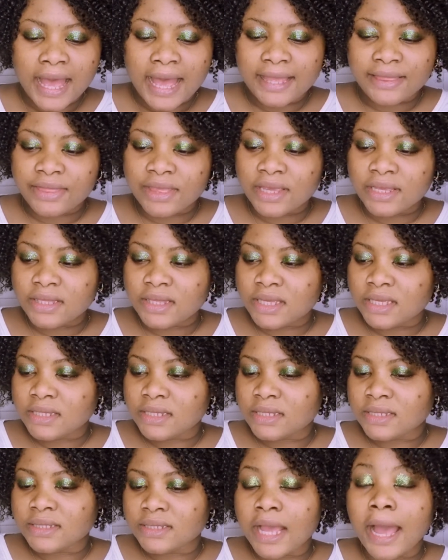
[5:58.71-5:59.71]
I think
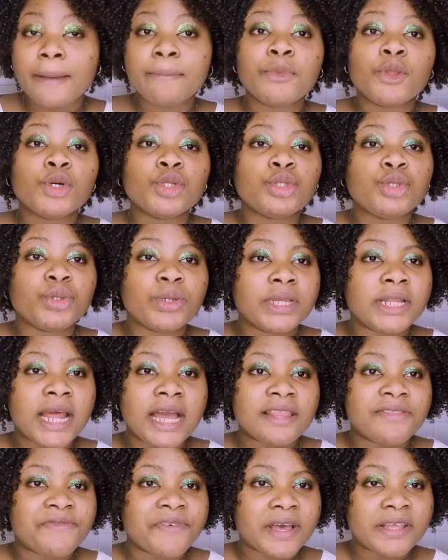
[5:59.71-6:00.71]
this, I'm not doing
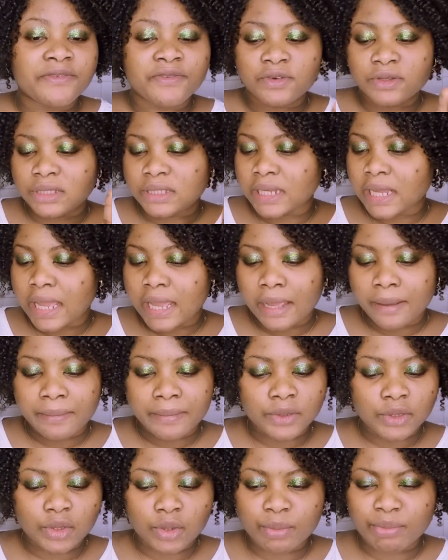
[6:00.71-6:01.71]
advert for
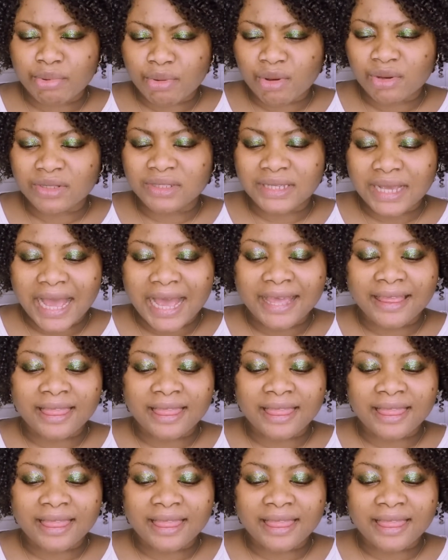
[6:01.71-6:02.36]
them, so but I